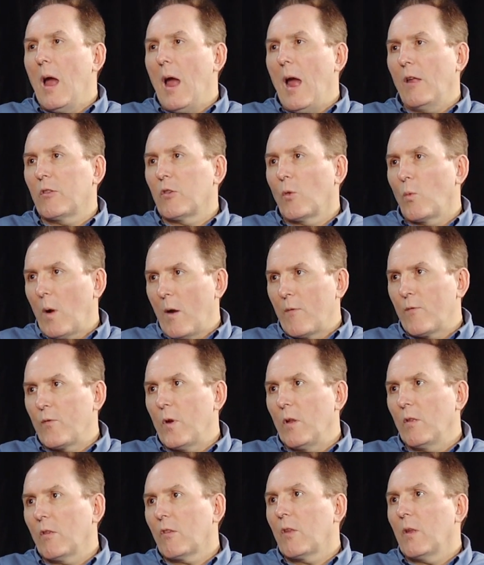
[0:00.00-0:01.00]
as a
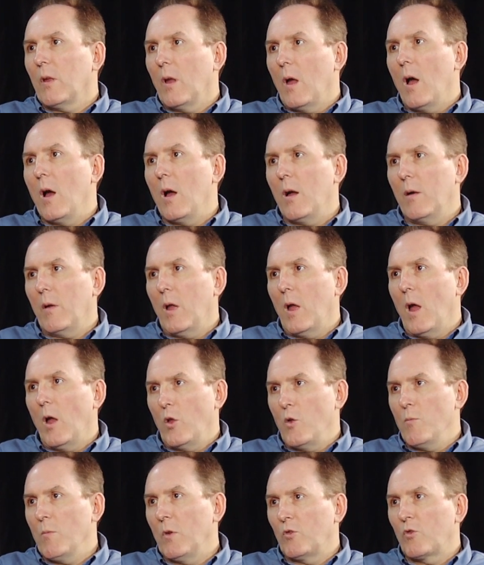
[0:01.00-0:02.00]
reference uh,
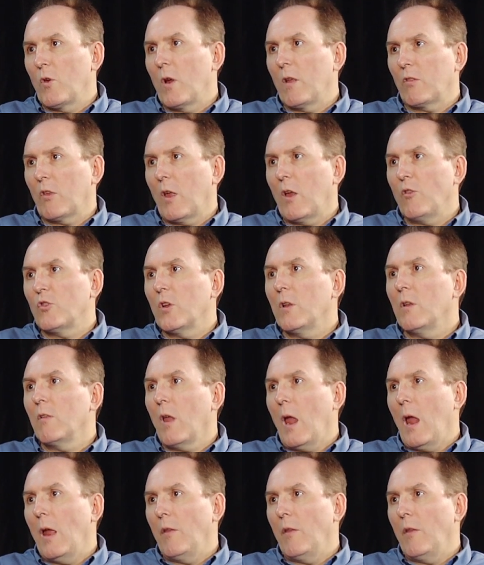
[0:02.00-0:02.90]
a human translation